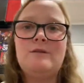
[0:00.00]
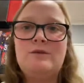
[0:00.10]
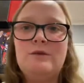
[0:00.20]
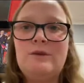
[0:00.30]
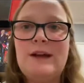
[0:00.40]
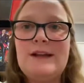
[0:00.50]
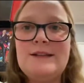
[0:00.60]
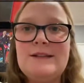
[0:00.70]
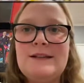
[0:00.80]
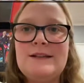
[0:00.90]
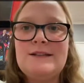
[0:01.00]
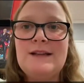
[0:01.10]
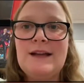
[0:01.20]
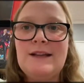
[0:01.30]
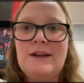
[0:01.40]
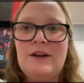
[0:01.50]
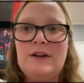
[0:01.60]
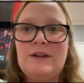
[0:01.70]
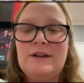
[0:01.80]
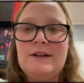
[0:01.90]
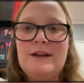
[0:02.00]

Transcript: ooh, is Inteleon.